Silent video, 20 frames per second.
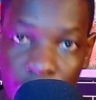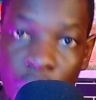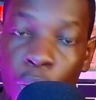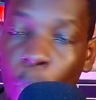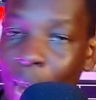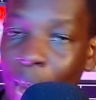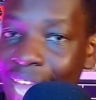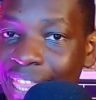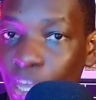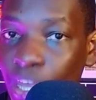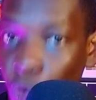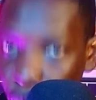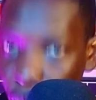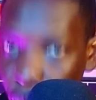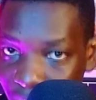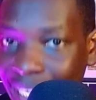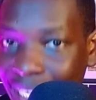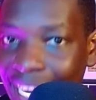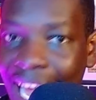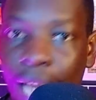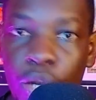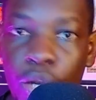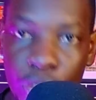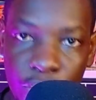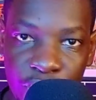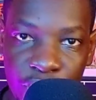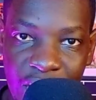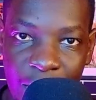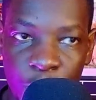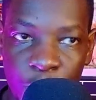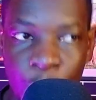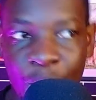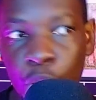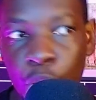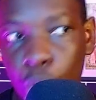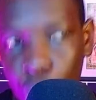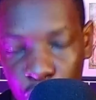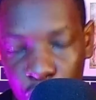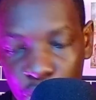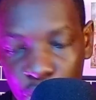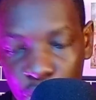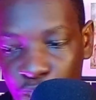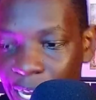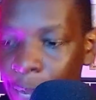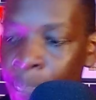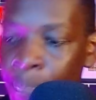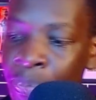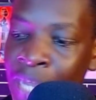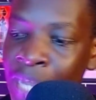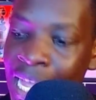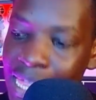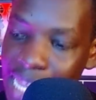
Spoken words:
where they wasted a lot of times. But you could see the